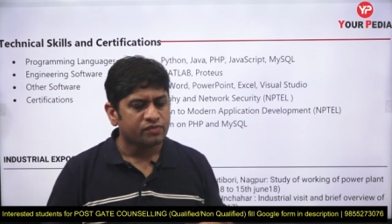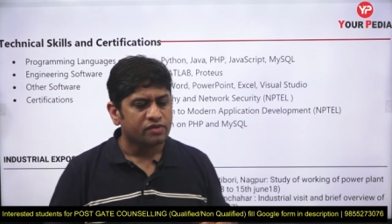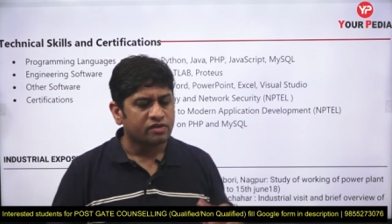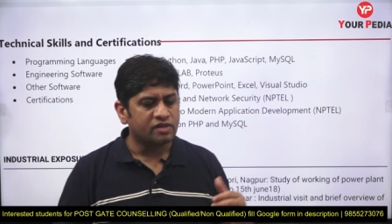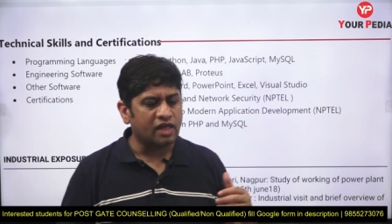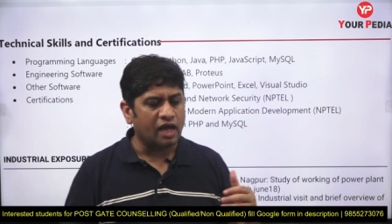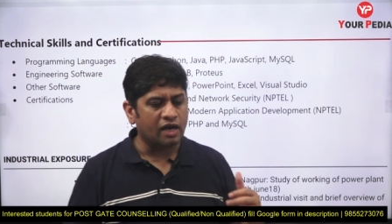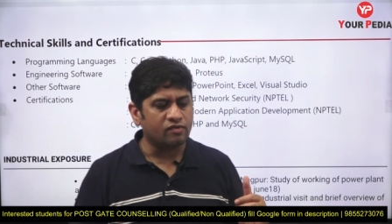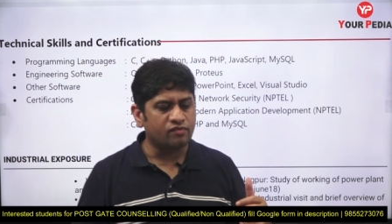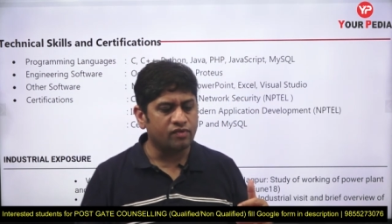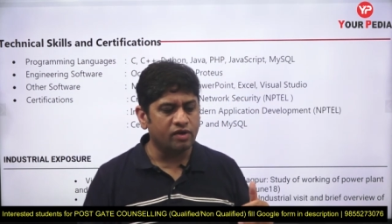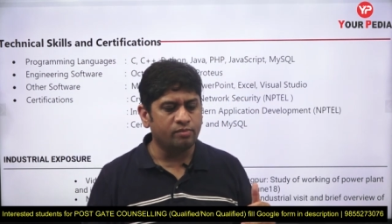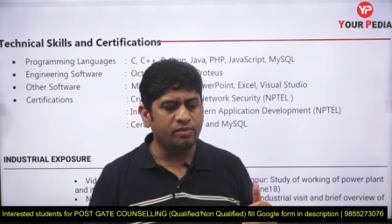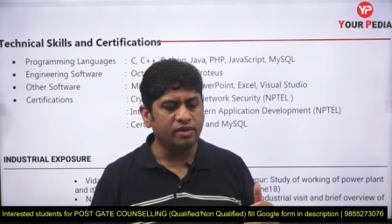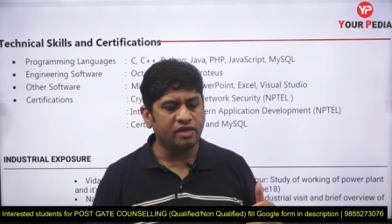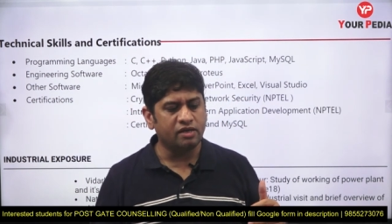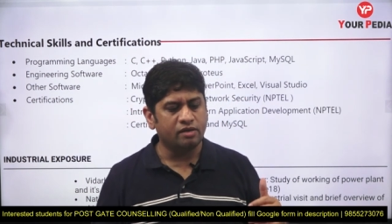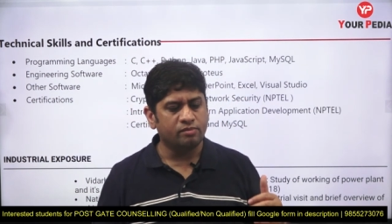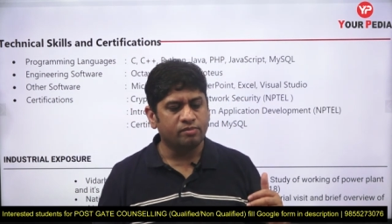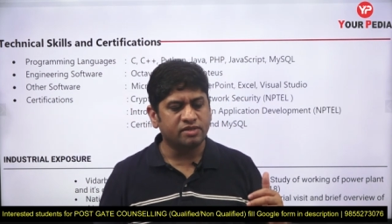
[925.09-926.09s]
that will
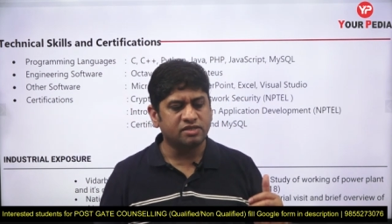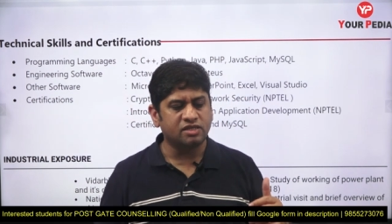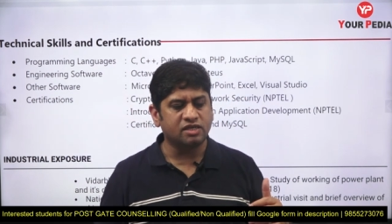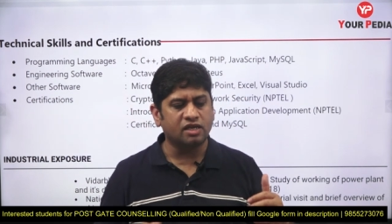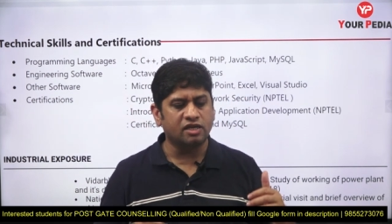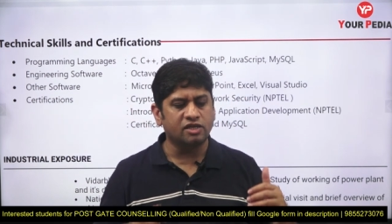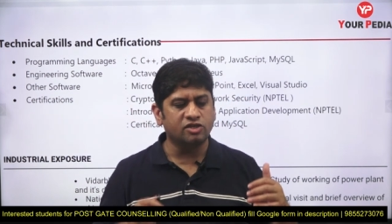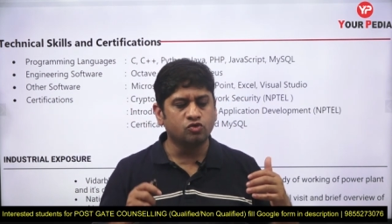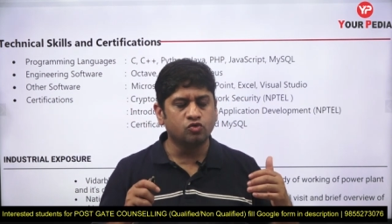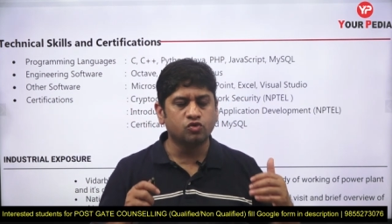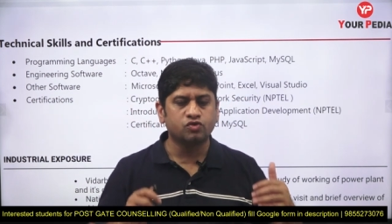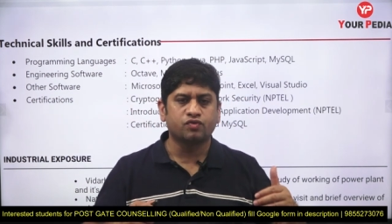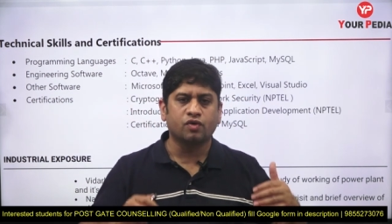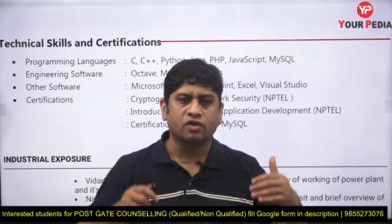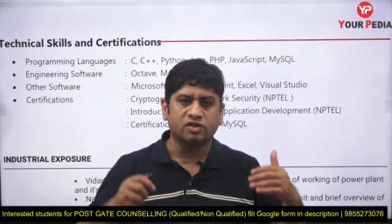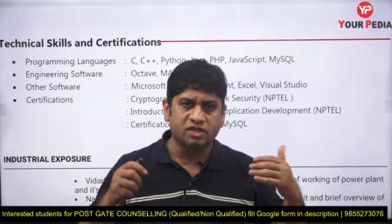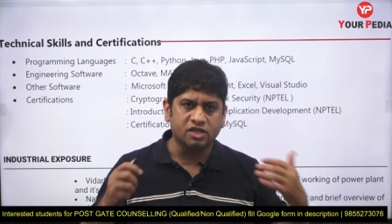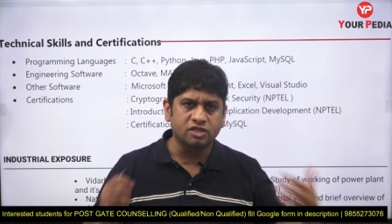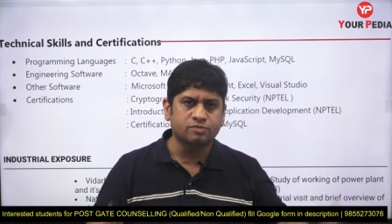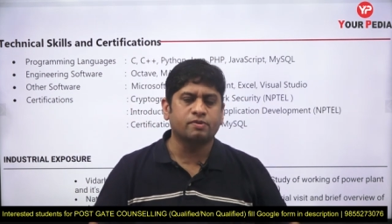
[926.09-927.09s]
be basically used for
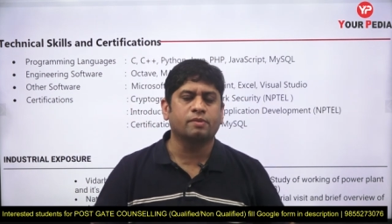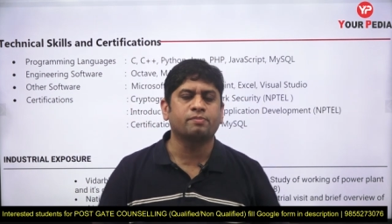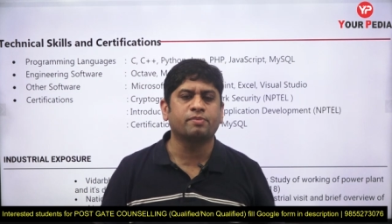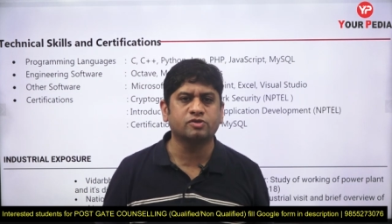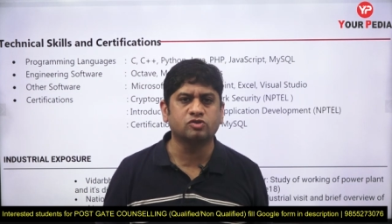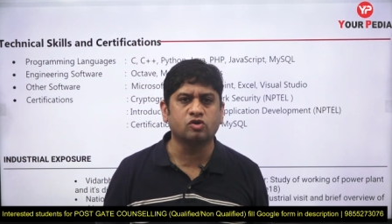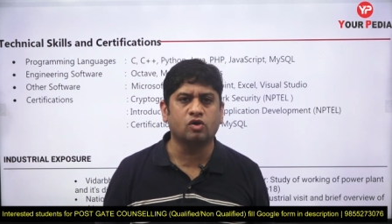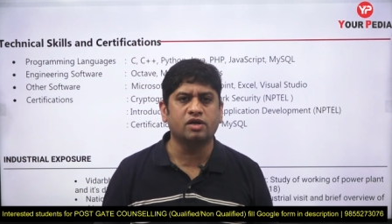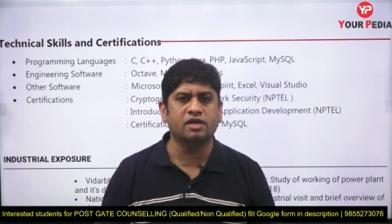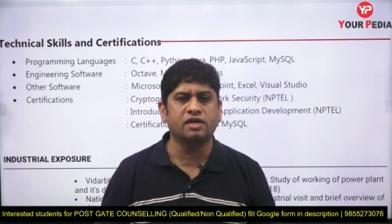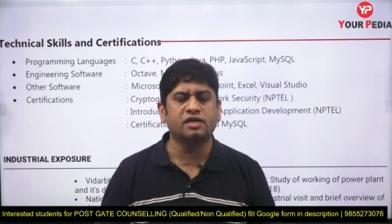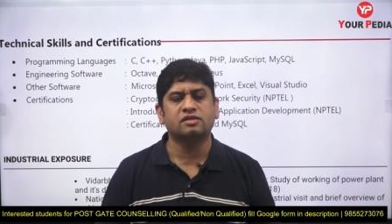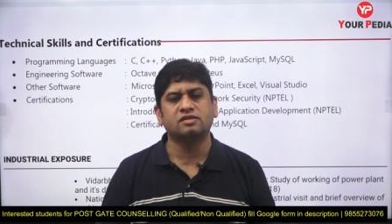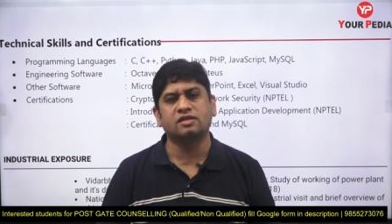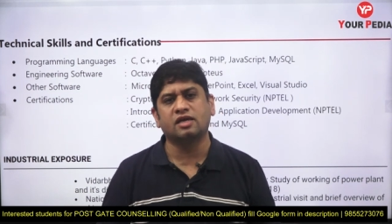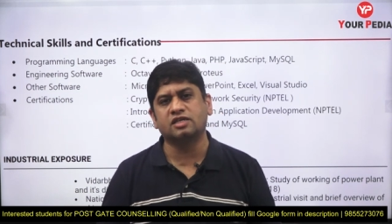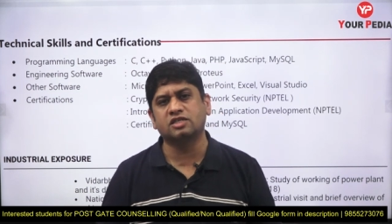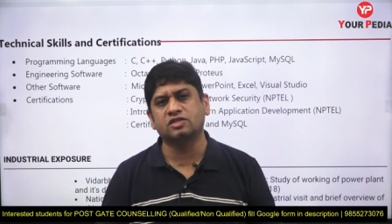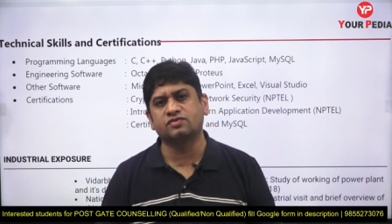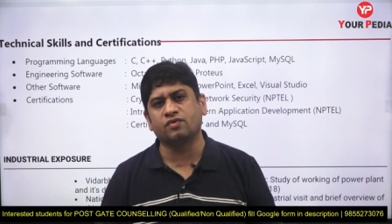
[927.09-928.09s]
this purpose only,
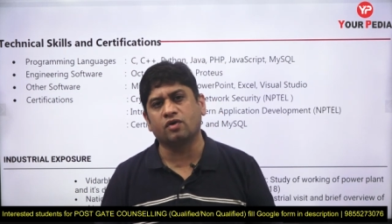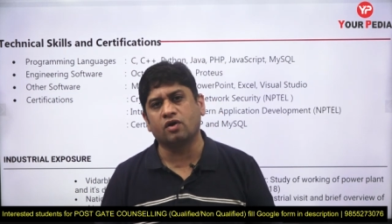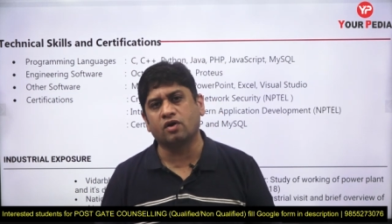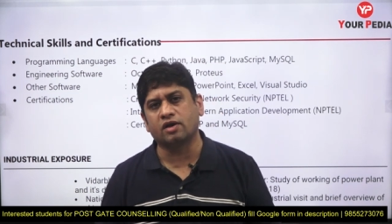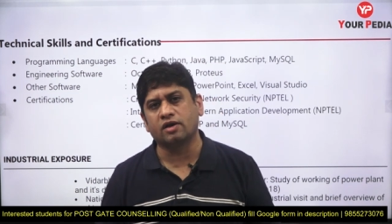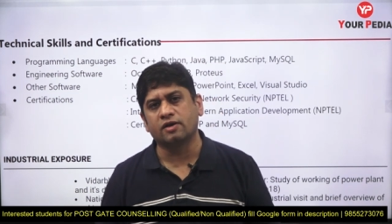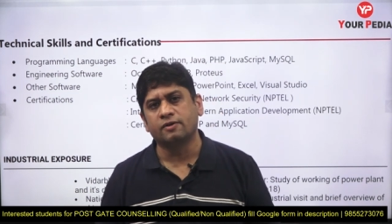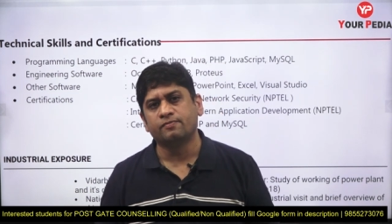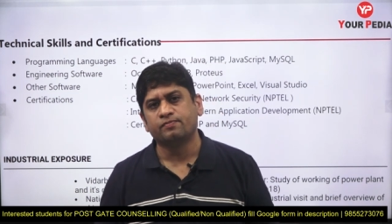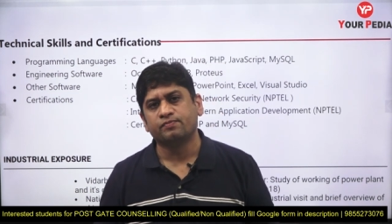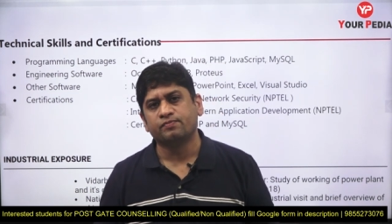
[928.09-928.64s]
that is for